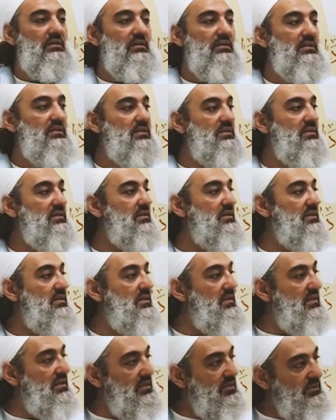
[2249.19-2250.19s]
This
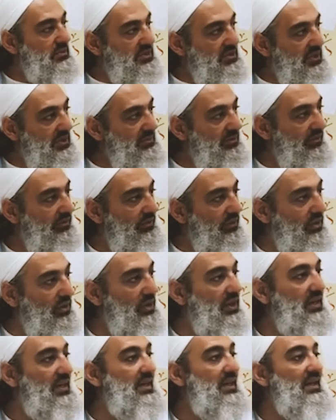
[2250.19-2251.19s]
is as we said
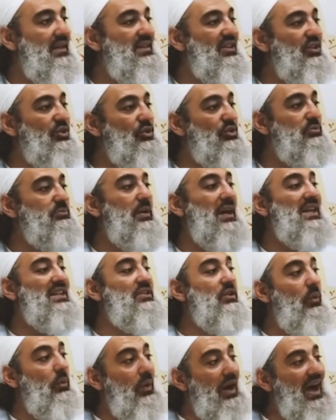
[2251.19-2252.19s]
before, the khutbah is
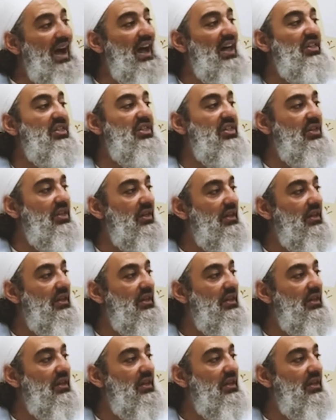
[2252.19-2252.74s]
a wa'adh.